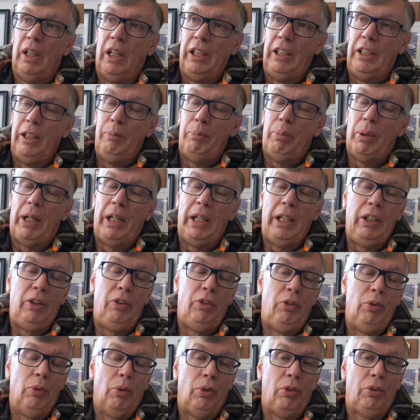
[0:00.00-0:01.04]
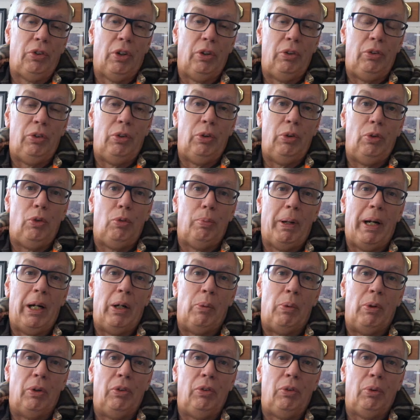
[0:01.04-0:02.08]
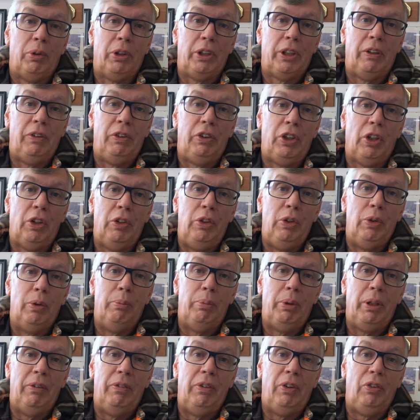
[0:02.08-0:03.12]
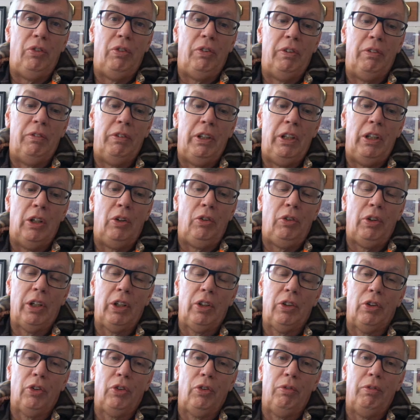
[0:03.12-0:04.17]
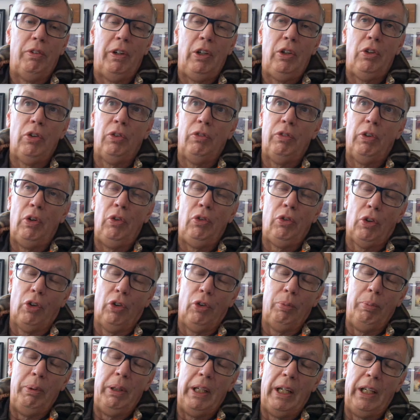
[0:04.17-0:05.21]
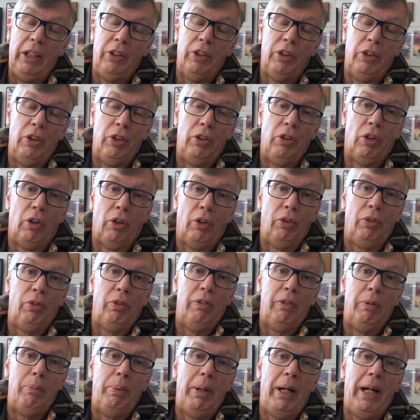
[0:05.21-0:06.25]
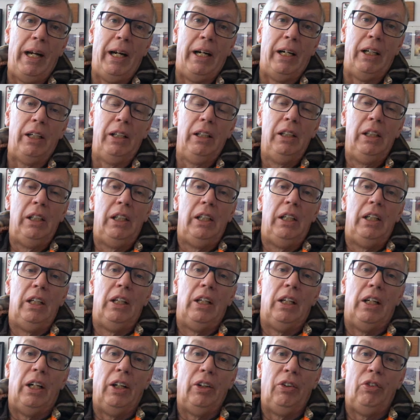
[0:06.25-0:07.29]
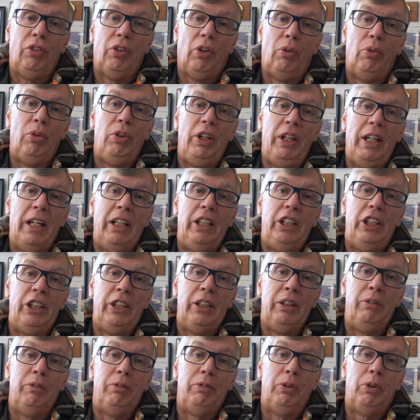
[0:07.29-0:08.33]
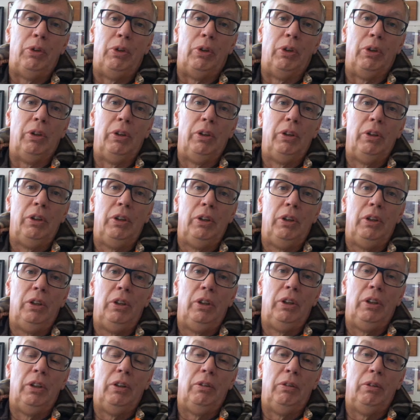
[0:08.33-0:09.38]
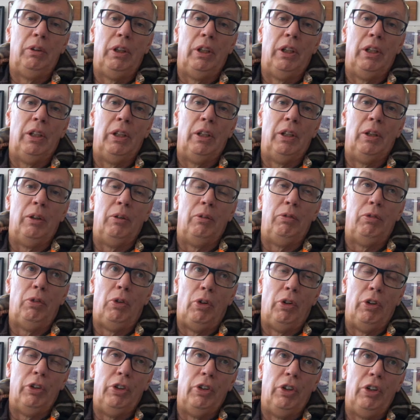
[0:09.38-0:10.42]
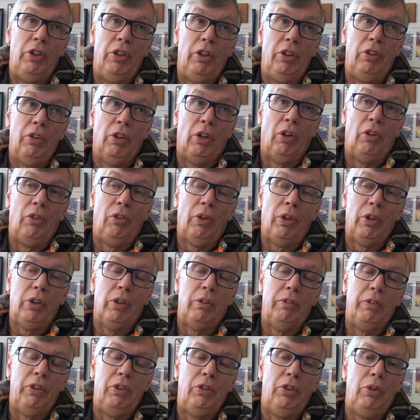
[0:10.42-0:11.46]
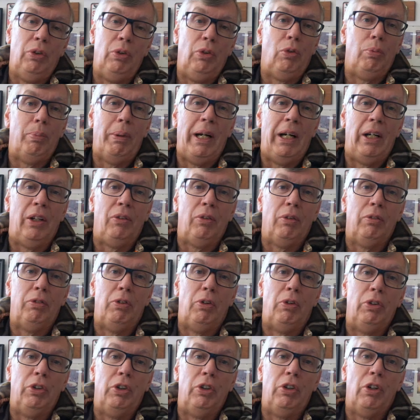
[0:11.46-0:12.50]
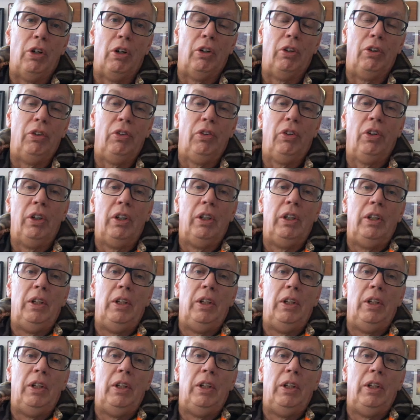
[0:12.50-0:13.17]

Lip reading: did buy also 2 spare ones, which I've shown you in previous videos. Those cost me $800 for repair. I sold the engine for $400. So I got the 2 spares for $400.